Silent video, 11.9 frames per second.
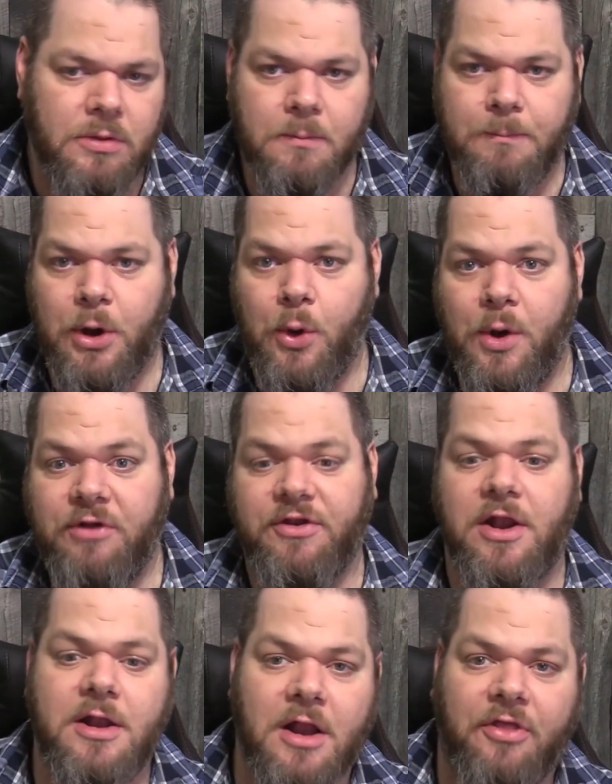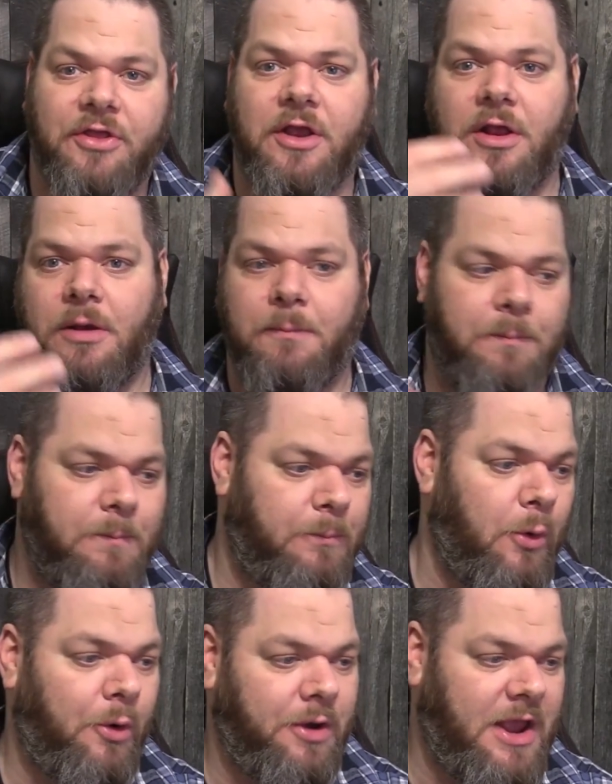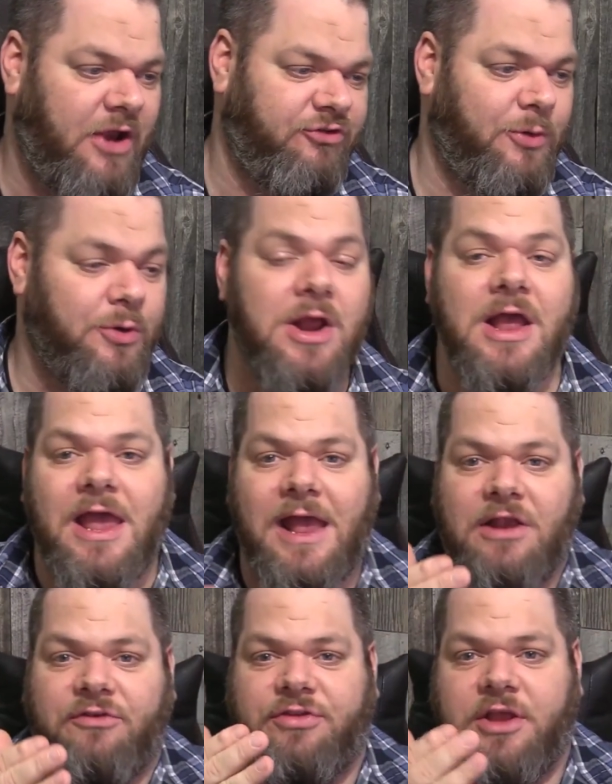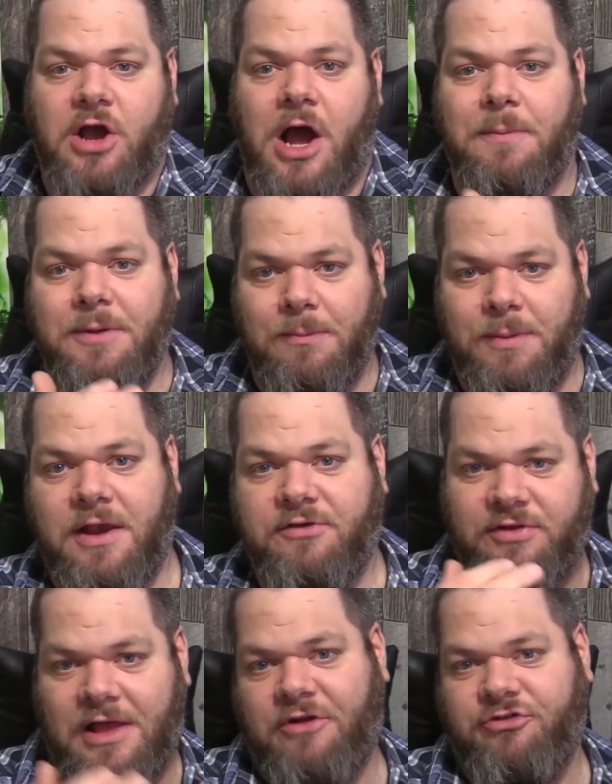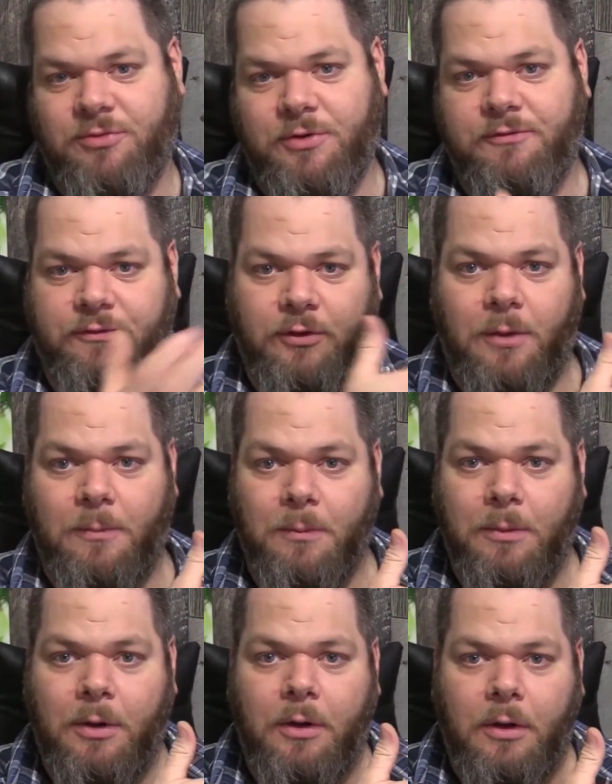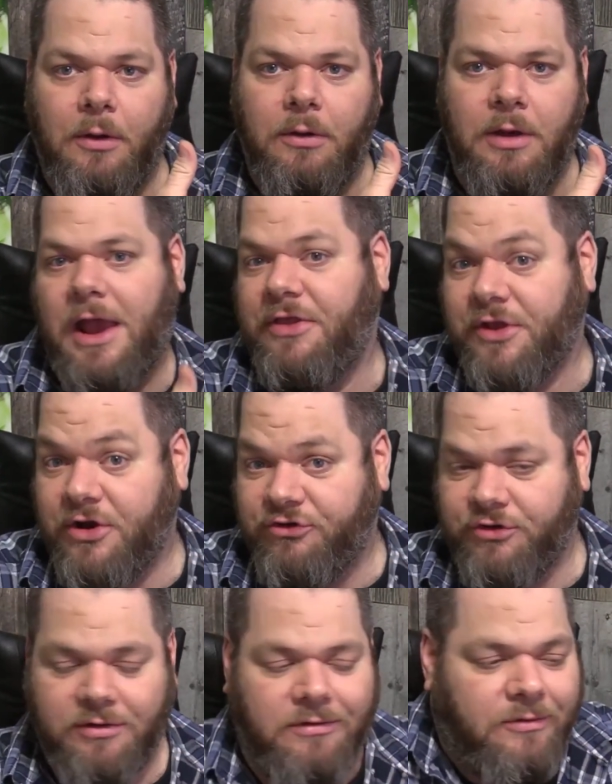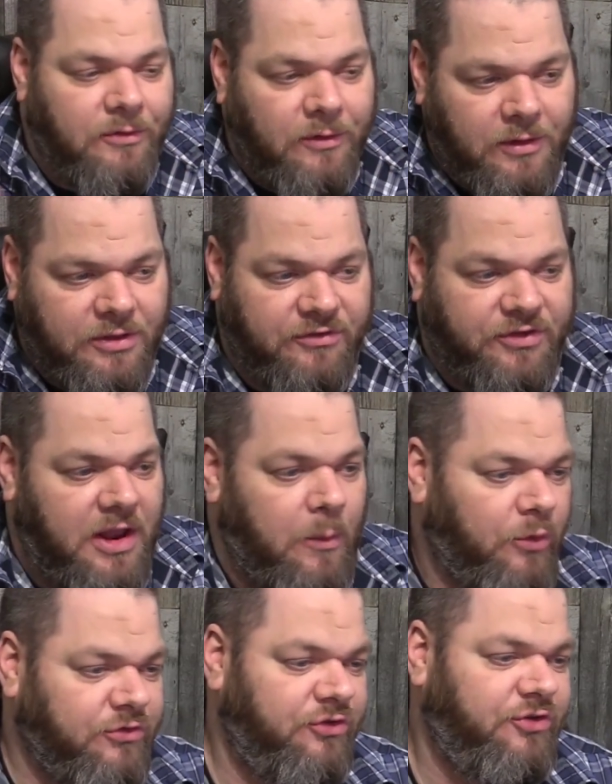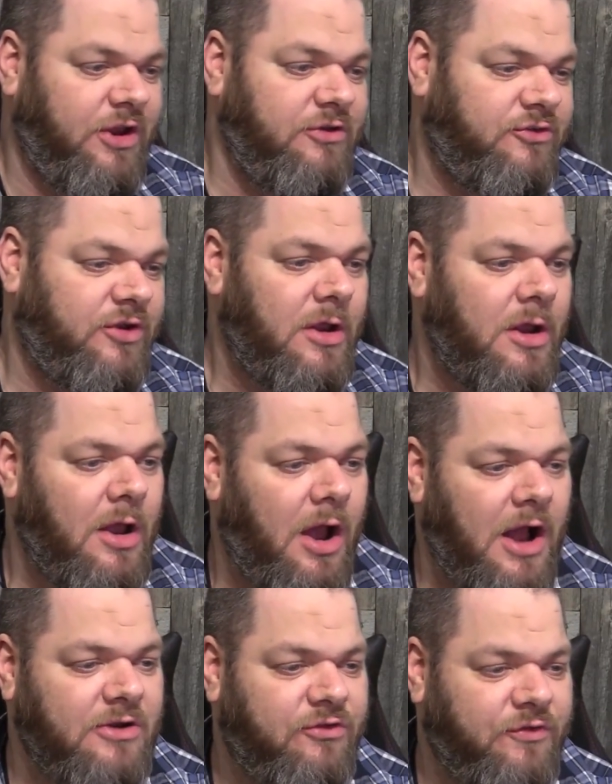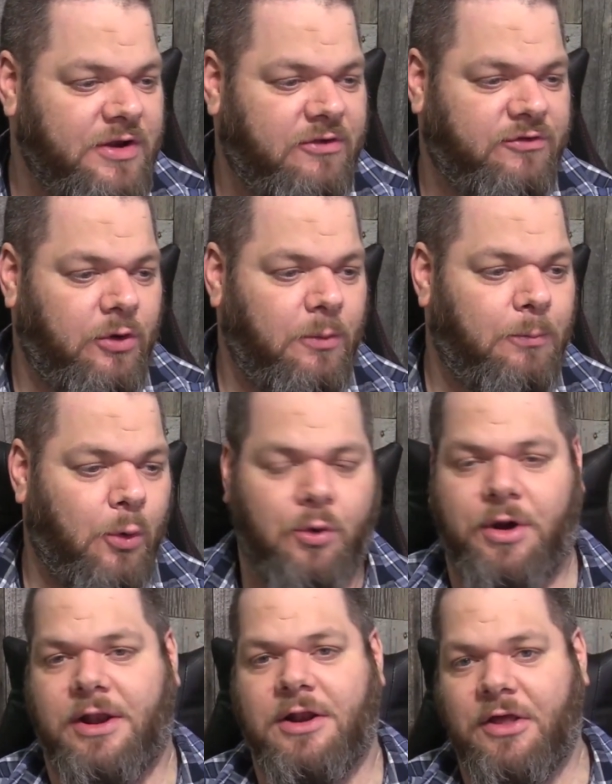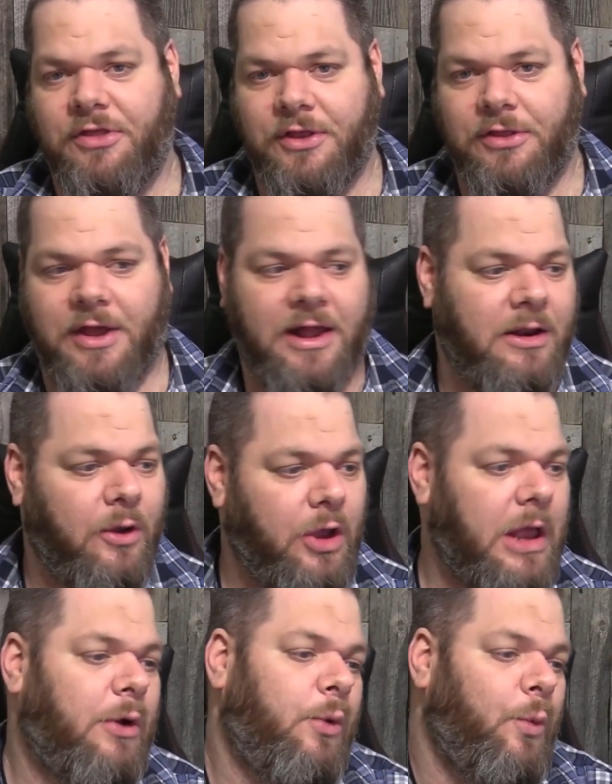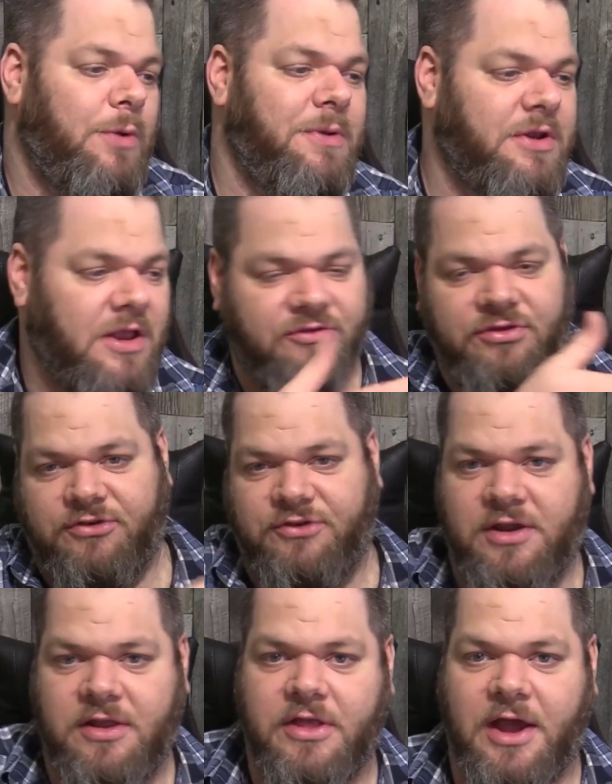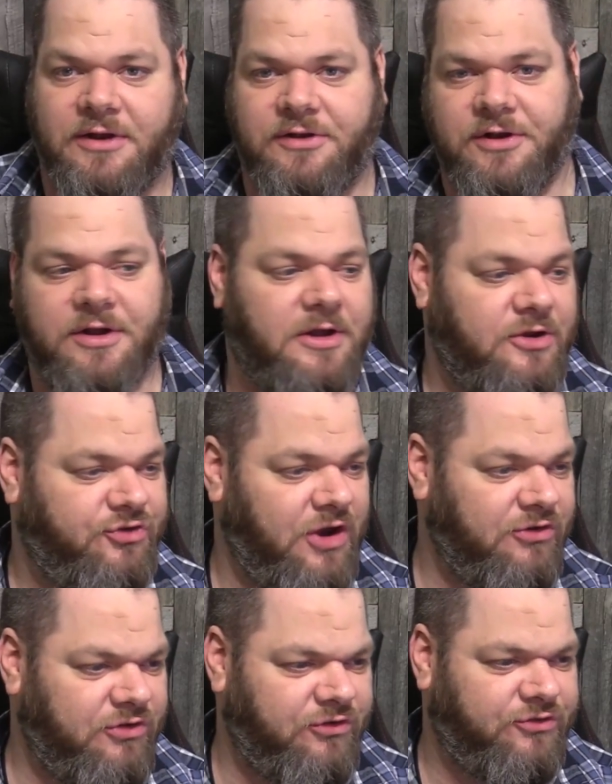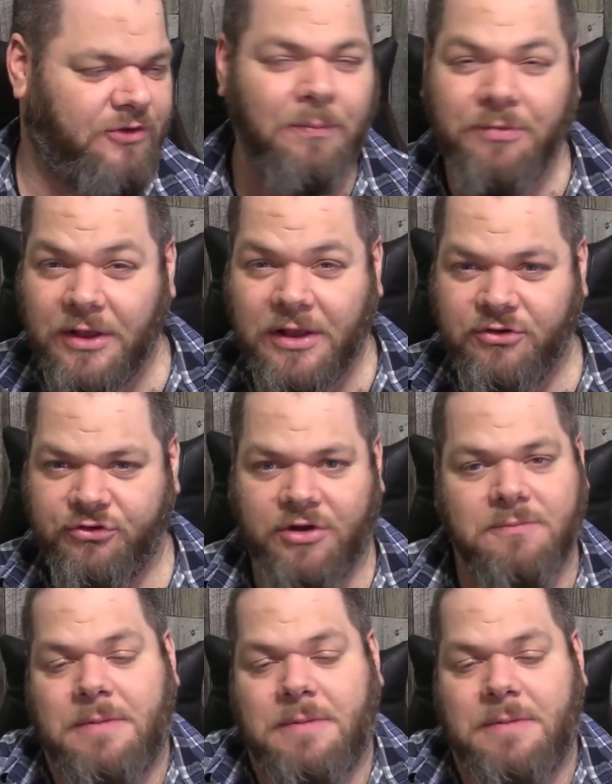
Boo, it's a nothing boring attribute. It is the copy and paste attribute from 8th edition. It wasn't changed. I just find it so boring and nothing that it would have been nice to see that change to something interesting.